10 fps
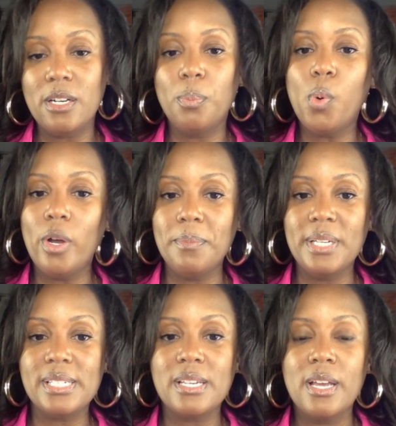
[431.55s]

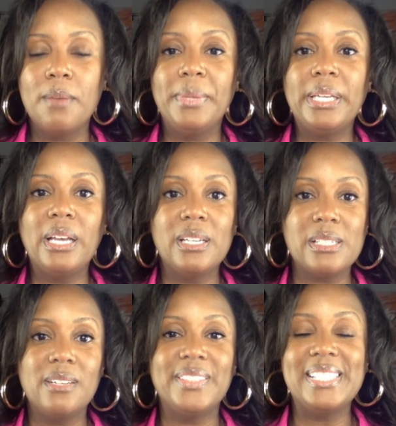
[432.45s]
appointments because
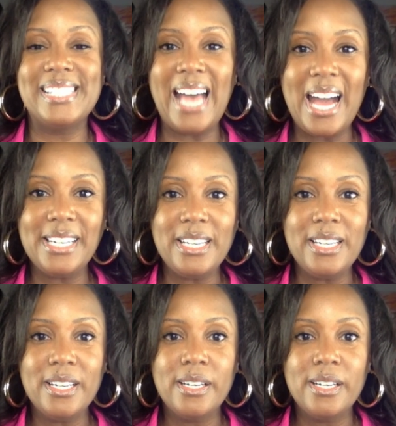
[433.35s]
of anxiety